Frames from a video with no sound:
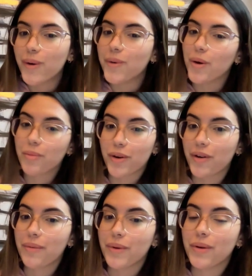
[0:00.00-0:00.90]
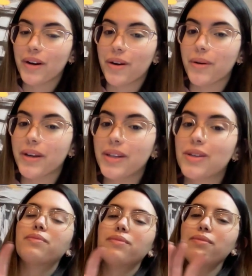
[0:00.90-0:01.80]
what program you want to go
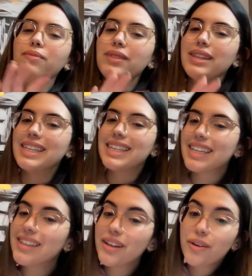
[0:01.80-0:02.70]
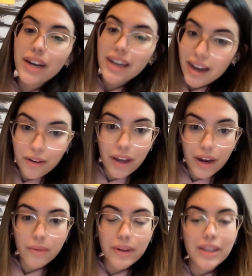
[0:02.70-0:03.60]
into. Since in grade 9 you
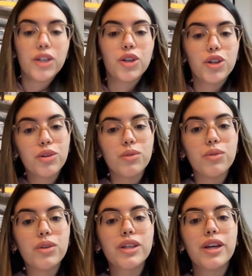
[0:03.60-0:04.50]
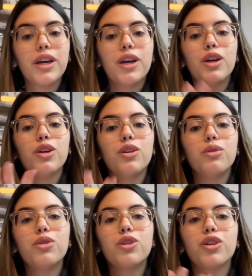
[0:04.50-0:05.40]
can't really choose,
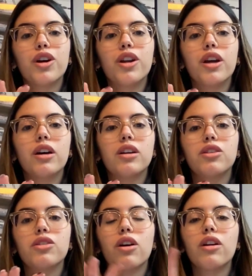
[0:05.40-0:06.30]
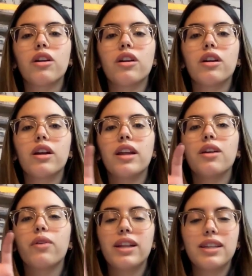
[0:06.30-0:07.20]
you should start
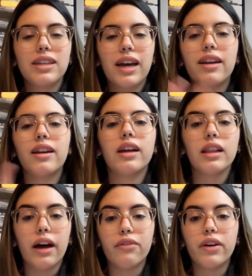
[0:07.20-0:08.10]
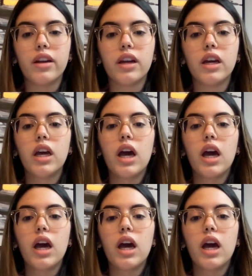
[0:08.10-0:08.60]
in grade 10 and 11